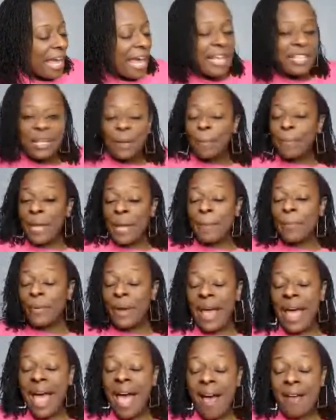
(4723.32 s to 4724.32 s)
And the
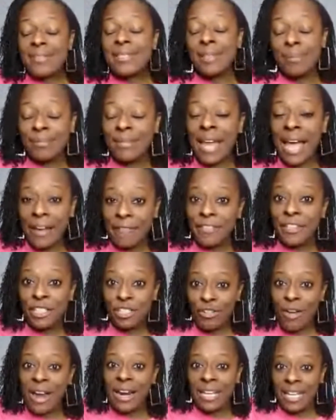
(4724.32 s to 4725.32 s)
people that have some life
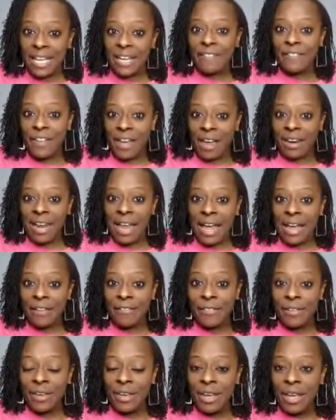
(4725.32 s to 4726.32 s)
that's trying to give your
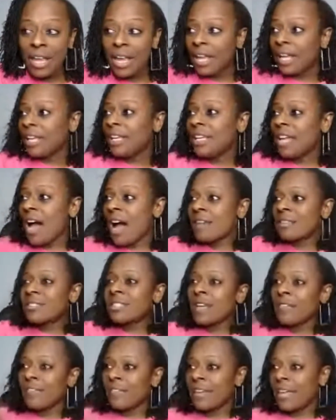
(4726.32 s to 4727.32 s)
life,
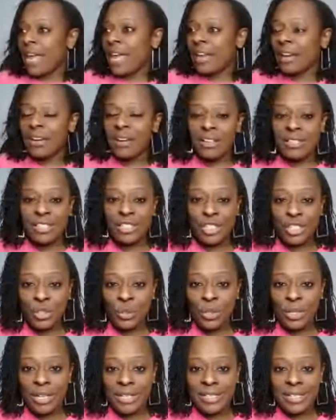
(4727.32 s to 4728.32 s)
y'all suffocating us and
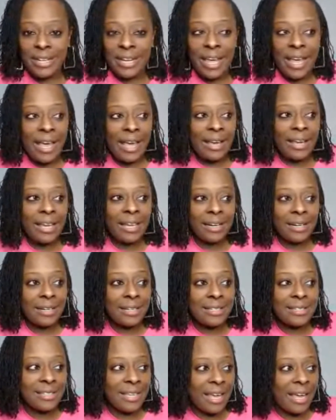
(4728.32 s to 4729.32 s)
shooting us in the head,
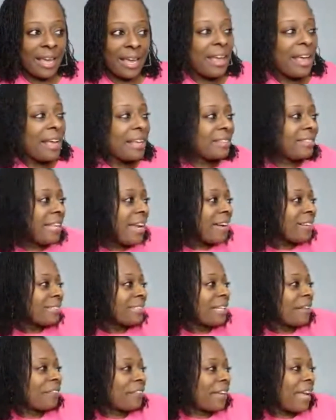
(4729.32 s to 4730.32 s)
killing us dead. They're
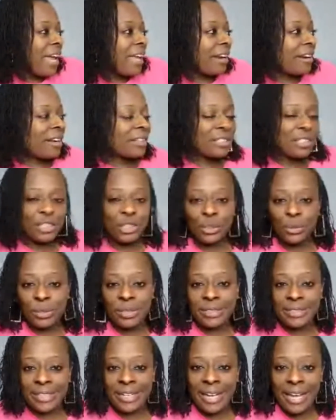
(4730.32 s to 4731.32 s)
suffocating us and
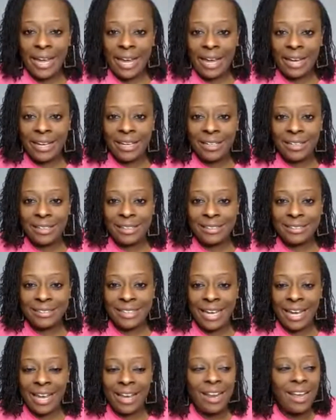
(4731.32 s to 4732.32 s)
shooting us in the head, killing us
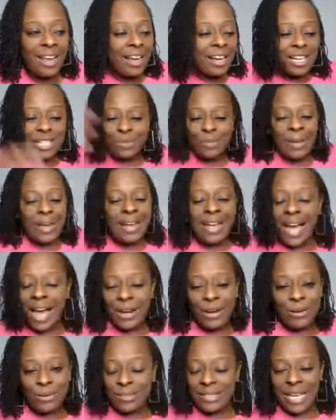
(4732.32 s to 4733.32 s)
dead, because we ain't
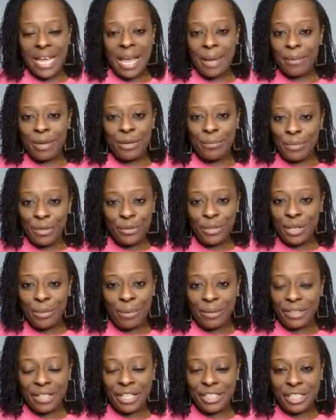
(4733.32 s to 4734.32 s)
got no damn communion
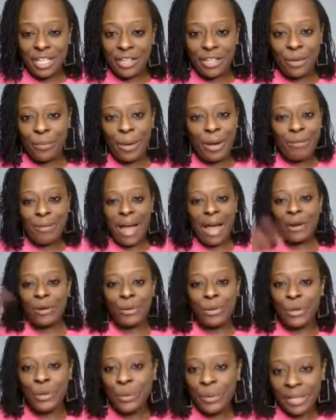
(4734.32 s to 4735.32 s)
with each other. We don't got
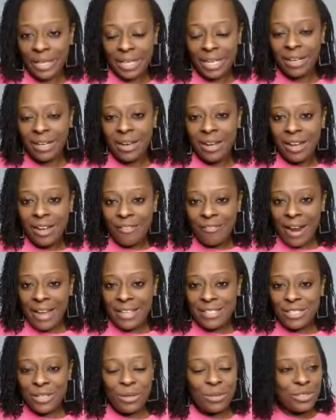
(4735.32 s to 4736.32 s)
no unity,
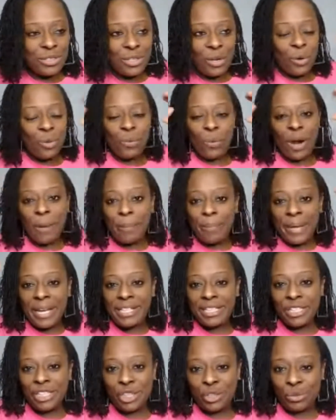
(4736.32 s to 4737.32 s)
right? So we're
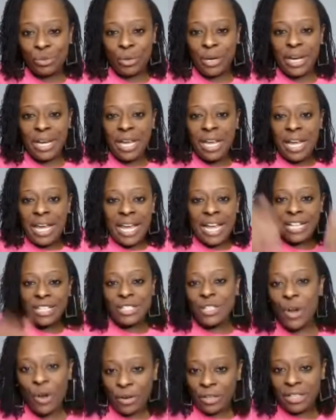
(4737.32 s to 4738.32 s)
being destroyed
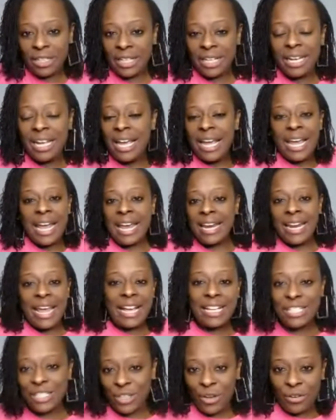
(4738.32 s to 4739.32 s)
internally and
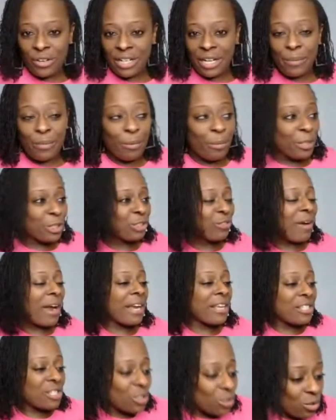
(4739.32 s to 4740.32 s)
externally when we're
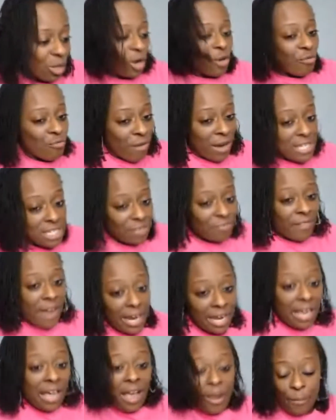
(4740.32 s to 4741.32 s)
trying to
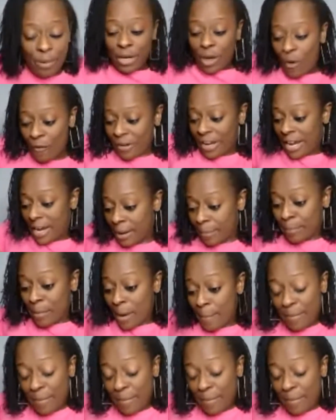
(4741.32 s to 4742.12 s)
resurrect. We over here